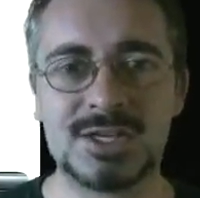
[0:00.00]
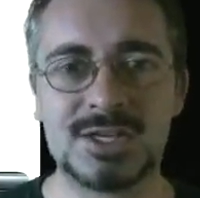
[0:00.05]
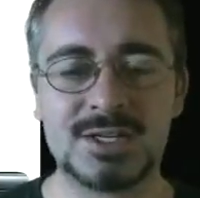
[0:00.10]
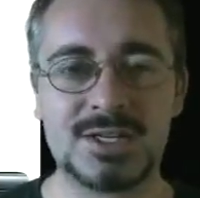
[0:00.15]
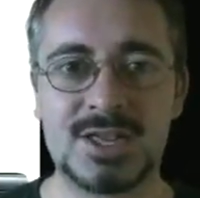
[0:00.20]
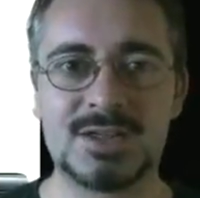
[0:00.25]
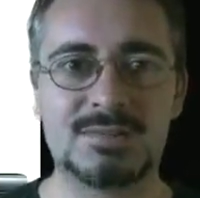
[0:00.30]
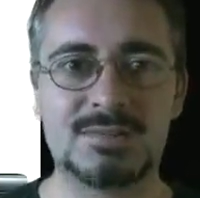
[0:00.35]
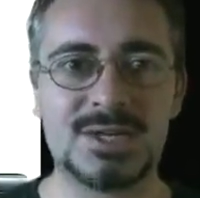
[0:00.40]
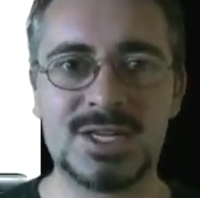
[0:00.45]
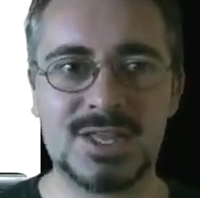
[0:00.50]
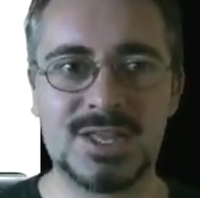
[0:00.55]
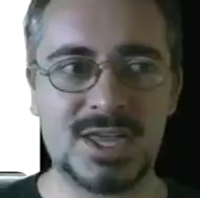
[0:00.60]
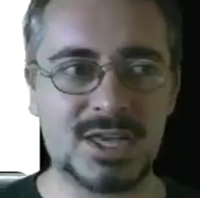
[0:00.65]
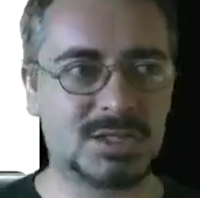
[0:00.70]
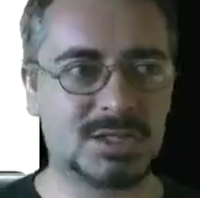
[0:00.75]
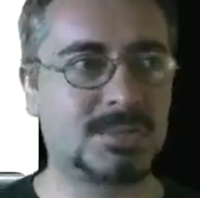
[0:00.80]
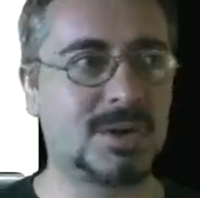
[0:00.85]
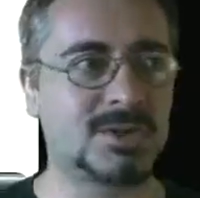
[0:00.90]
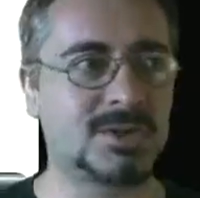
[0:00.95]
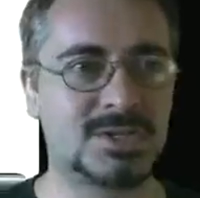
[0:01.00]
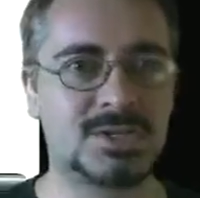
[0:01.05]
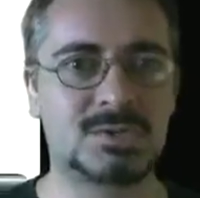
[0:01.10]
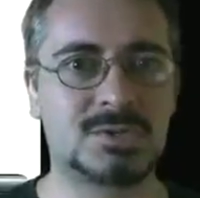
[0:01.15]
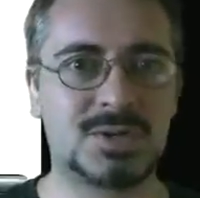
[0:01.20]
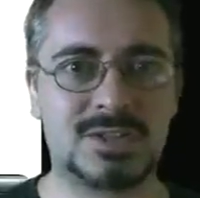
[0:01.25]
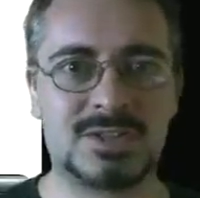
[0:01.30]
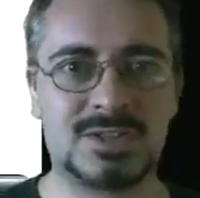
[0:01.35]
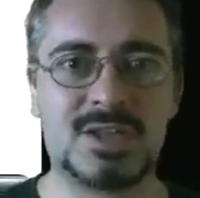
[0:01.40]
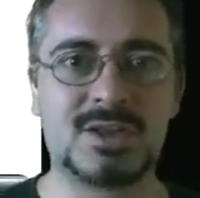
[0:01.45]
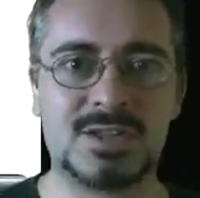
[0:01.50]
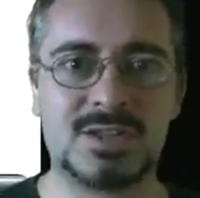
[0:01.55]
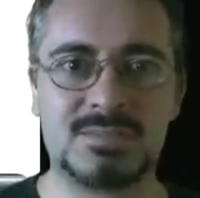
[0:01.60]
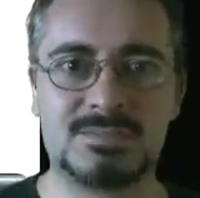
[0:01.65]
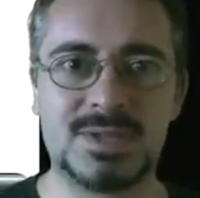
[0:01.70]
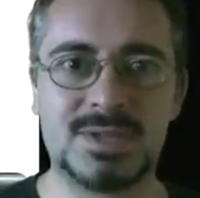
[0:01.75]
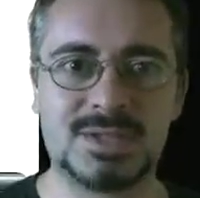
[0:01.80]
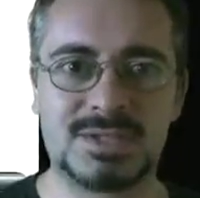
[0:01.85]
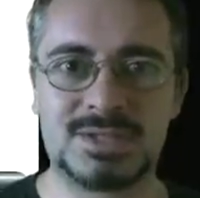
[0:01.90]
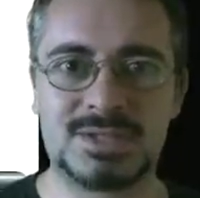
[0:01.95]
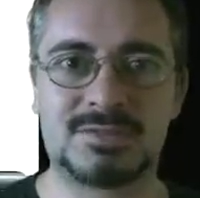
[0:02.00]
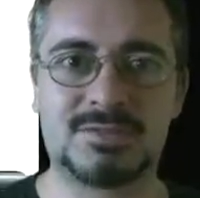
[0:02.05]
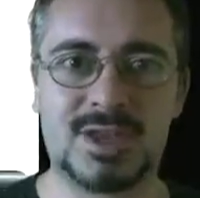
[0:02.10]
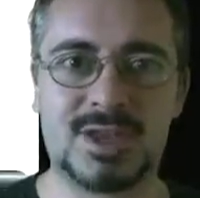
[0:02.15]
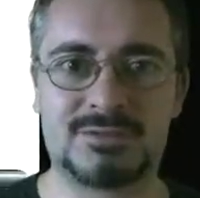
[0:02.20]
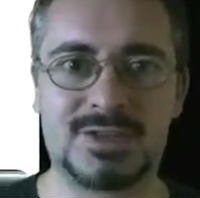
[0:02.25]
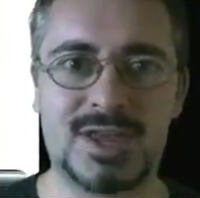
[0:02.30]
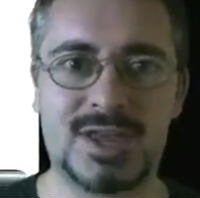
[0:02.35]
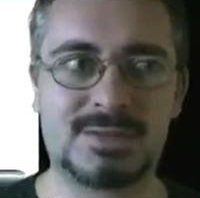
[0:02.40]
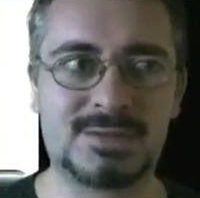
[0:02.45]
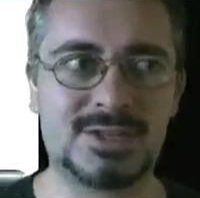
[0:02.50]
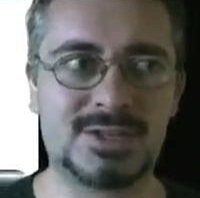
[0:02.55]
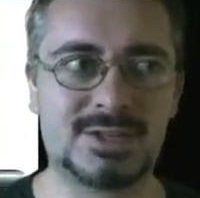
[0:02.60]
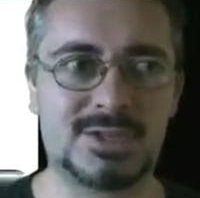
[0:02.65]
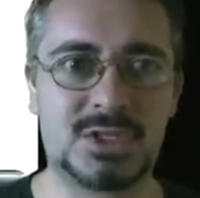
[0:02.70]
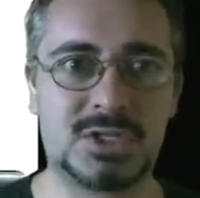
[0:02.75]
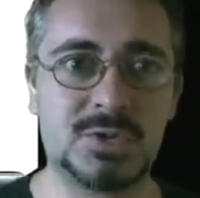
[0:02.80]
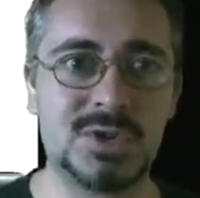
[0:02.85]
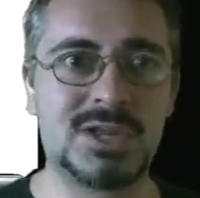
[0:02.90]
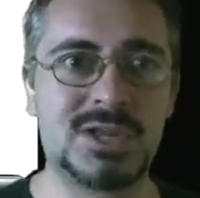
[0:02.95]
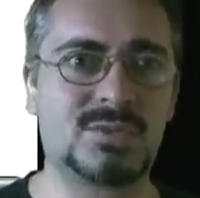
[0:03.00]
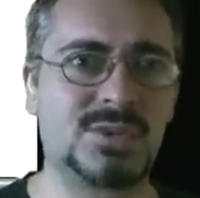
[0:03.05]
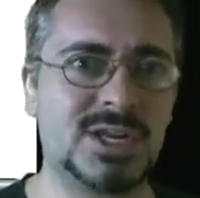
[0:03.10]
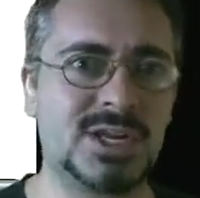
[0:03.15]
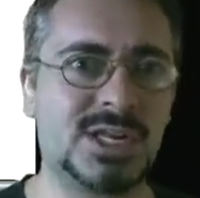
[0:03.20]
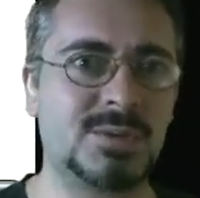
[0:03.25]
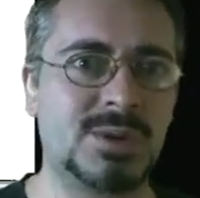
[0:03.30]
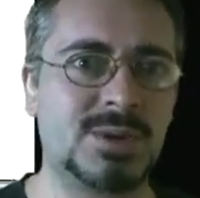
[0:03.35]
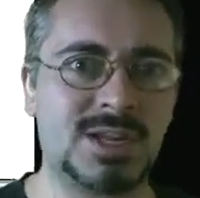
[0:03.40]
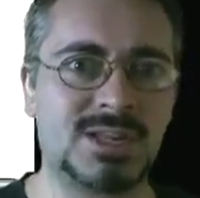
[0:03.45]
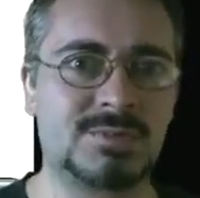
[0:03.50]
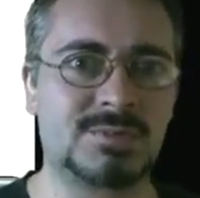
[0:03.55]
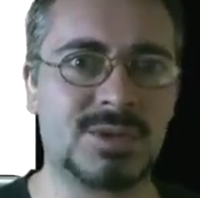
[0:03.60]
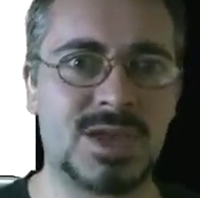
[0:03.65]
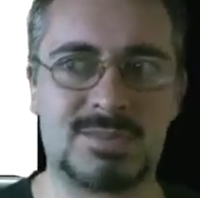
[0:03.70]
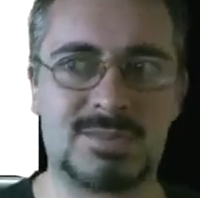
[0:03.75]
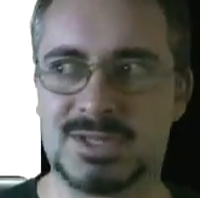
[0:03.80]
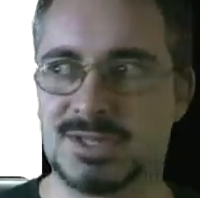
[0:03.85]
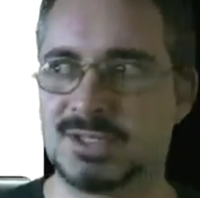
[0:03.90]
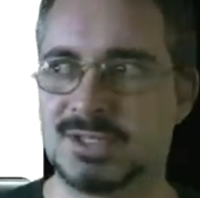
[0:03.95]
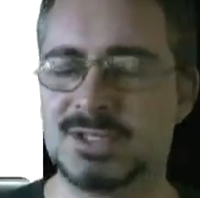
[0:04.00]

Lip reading: I mean, the Xbox is one of the only bits of our family that's doing really well at the moment.